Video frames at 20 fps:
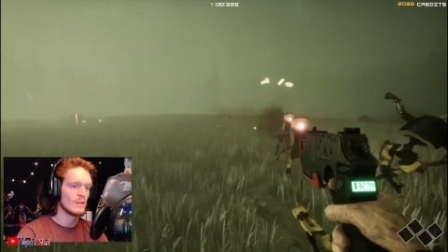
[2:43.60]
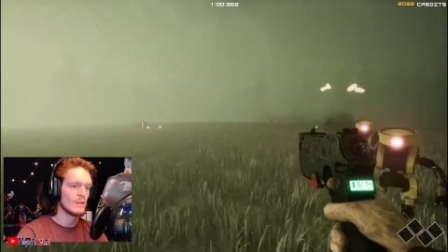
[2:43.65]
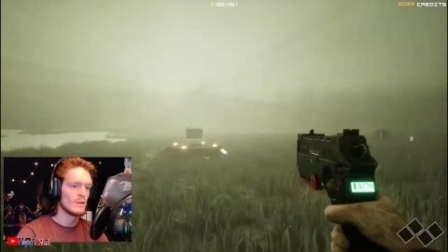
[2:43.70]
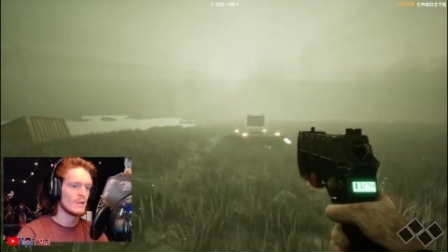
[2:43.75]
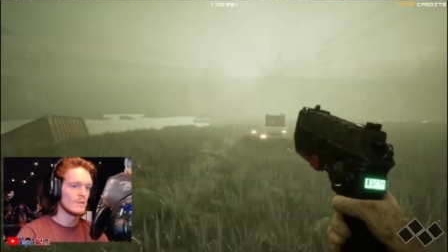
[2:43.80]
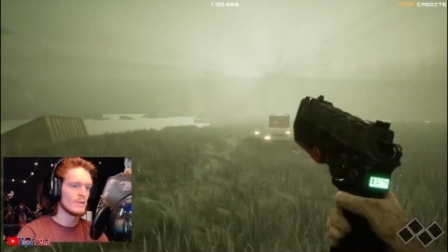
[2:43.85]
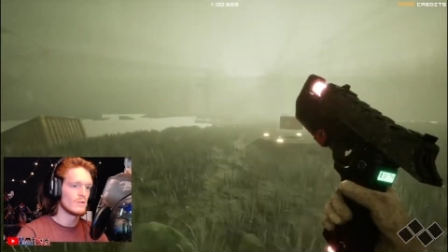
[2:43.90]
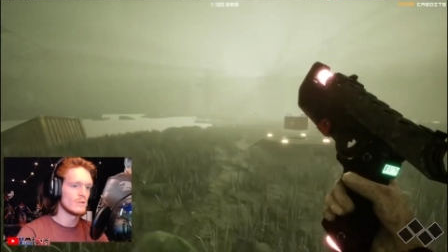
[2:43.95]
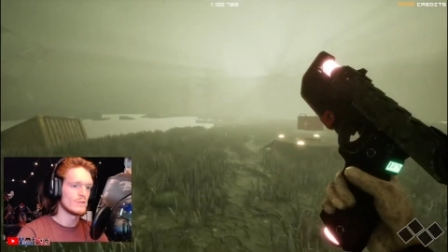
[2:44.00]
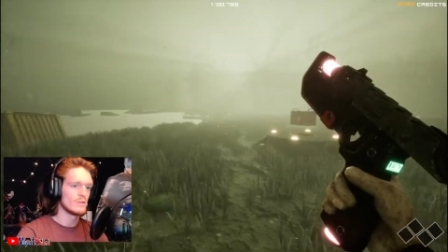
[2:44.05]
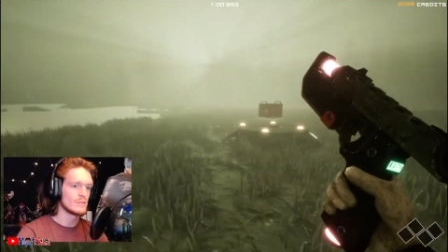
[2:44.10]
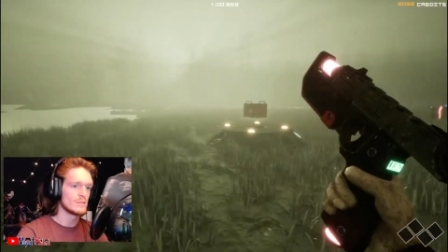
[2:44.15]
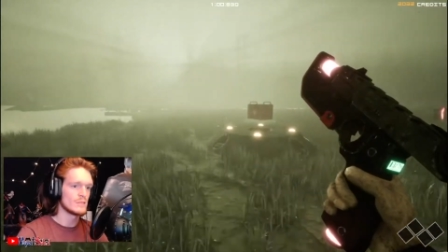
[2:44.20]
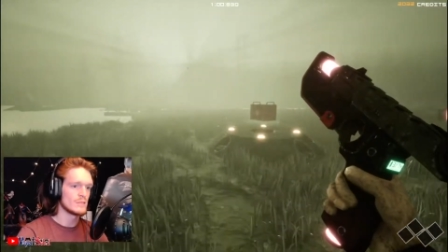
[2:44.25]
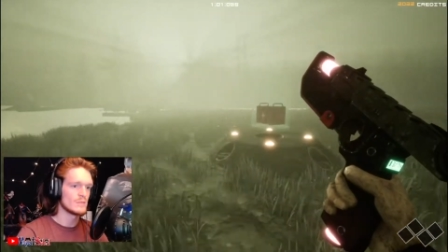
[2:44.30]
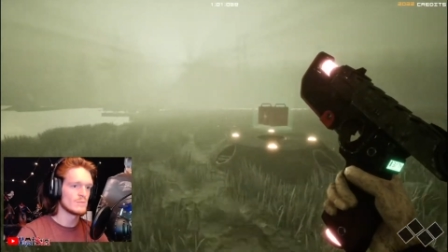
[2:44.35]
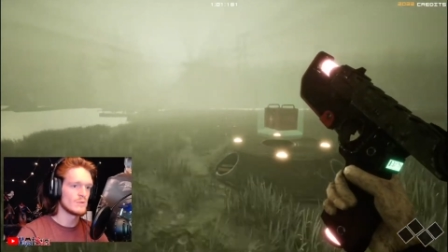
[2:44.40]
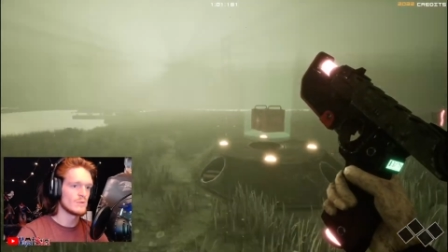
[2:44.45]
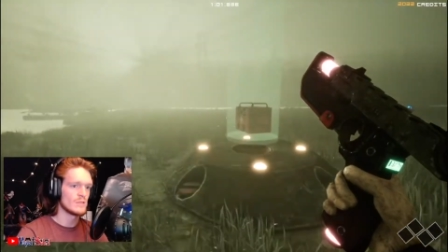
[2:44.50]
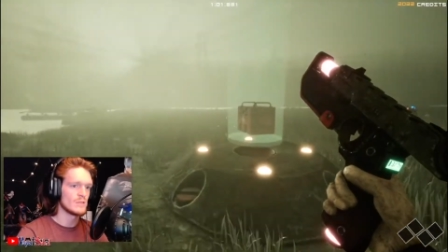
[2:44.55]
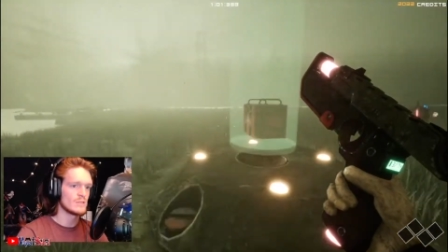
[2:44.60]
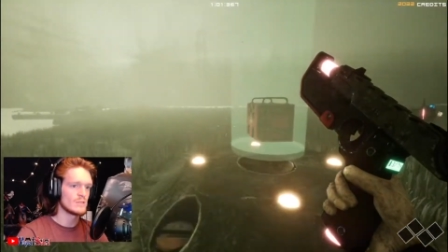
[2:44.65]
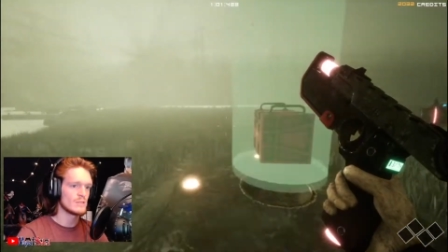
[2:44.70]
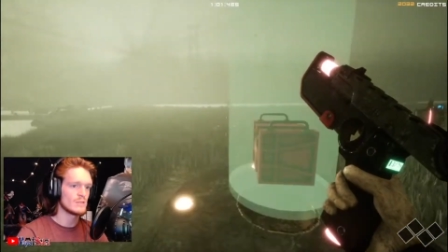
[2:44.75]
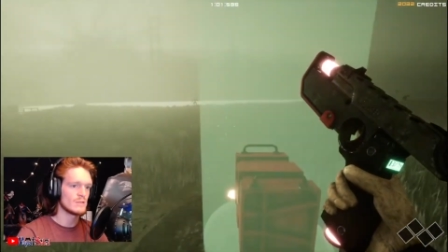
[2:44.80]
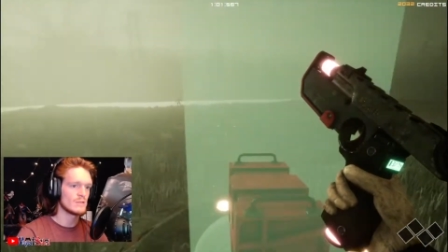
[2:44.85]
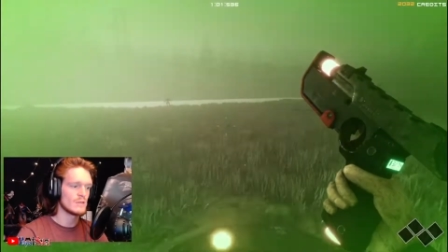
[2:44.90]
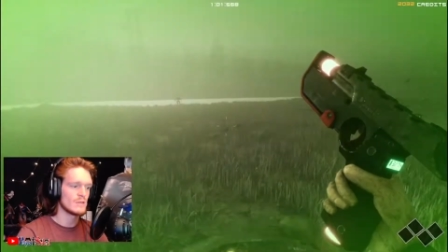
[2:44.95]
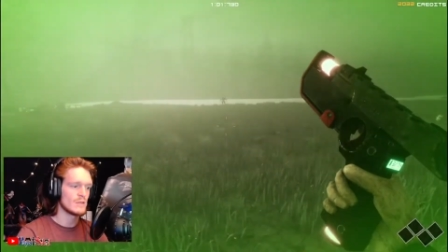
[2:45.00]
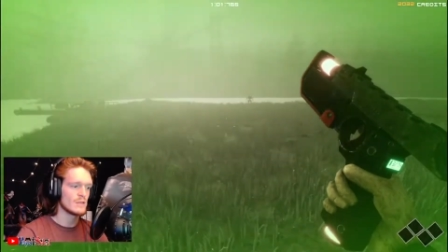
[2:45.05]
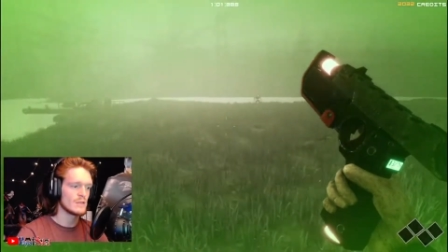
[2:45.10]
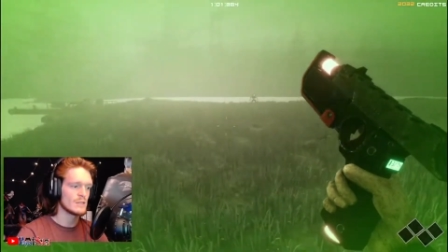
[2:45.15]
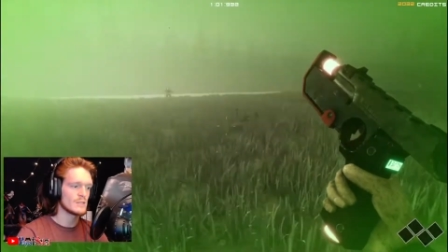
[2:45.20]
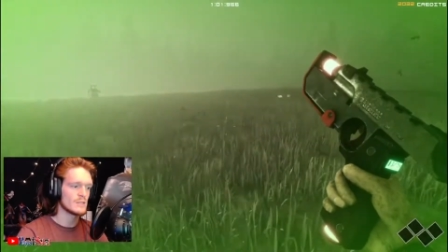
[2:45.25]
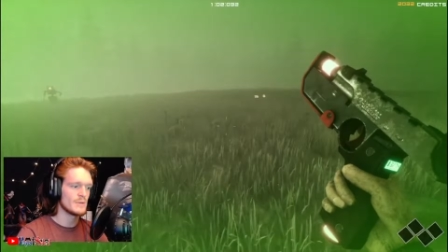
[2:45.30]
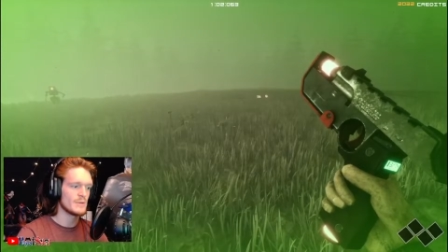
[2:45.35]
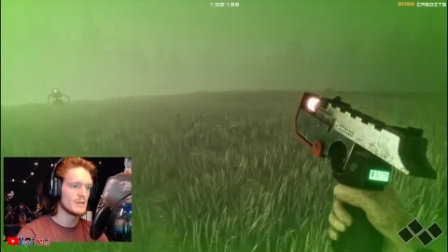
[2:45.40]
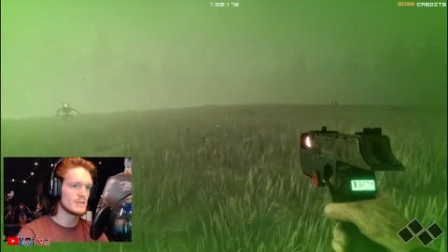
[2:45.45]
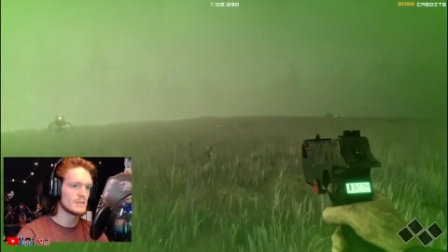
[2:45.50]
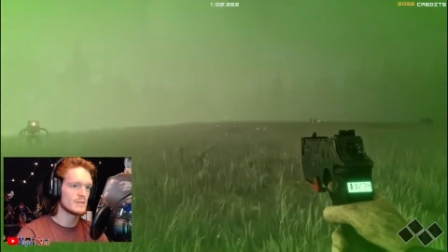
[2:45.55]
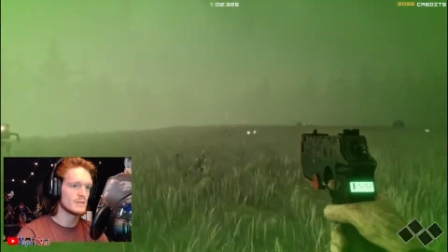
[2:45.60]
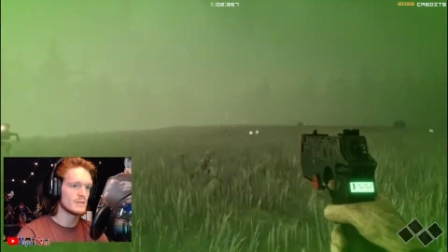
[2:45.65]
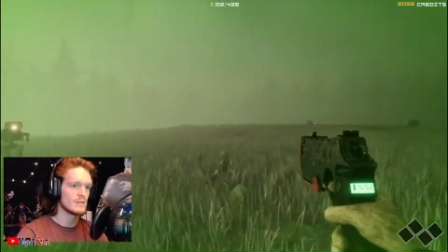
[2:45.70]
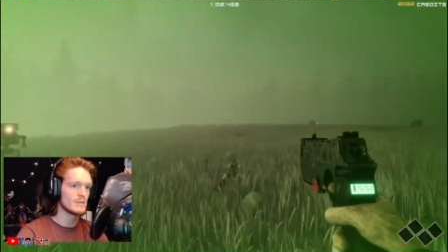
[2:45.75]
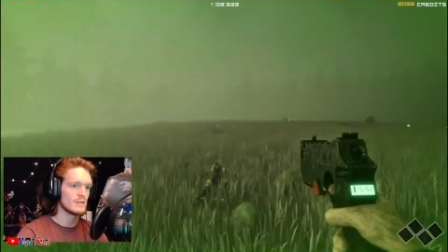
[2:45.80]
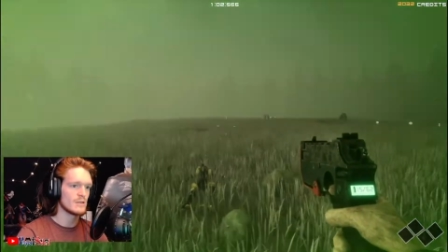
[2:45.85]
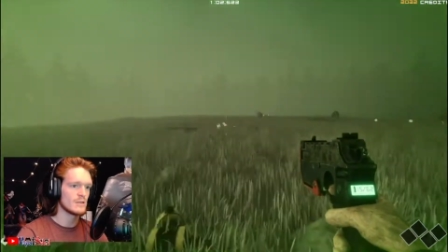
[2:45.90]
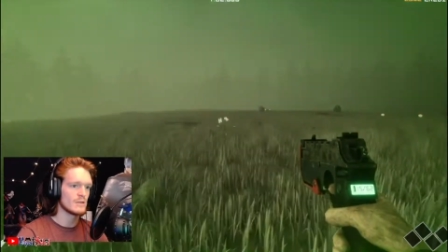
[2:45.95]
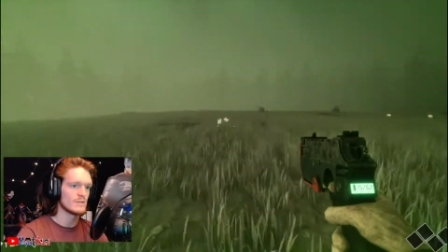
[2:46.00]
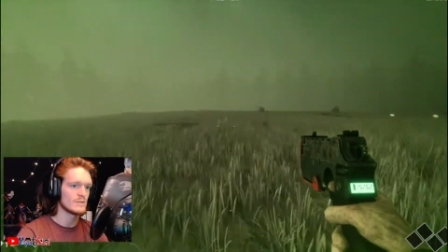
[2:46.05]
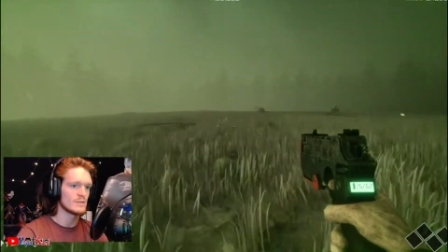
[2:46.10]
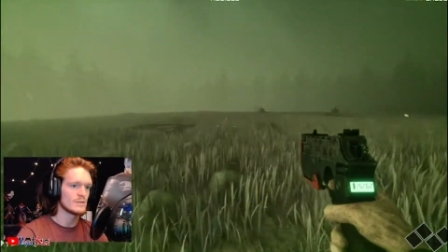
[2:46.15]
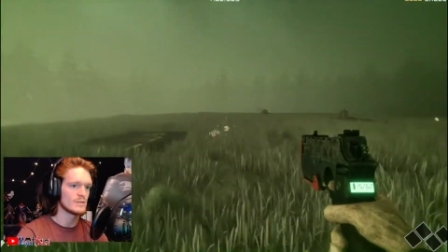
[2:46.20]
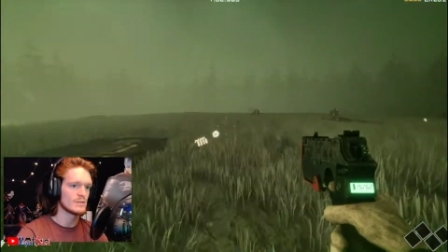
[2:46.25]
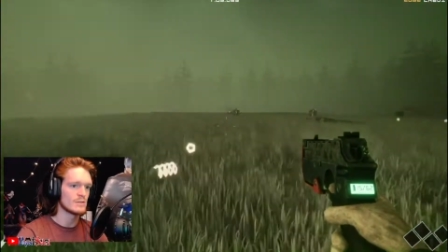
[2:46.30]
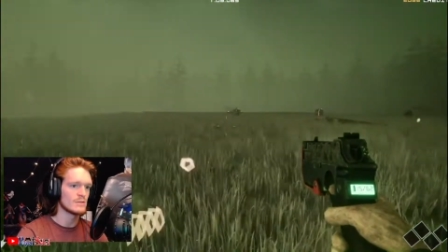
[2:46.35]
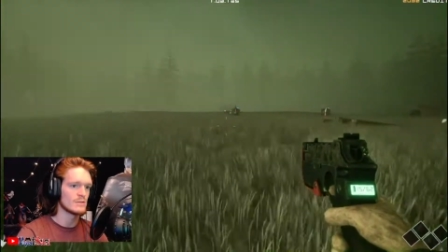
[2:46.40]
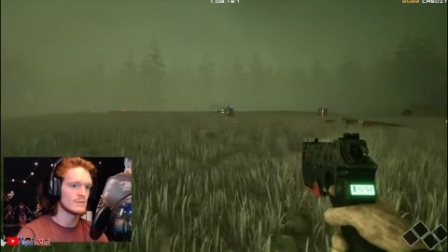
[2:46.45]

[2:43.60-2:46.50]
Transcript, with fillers: Well, this is basically what I expected. Oh, that was health.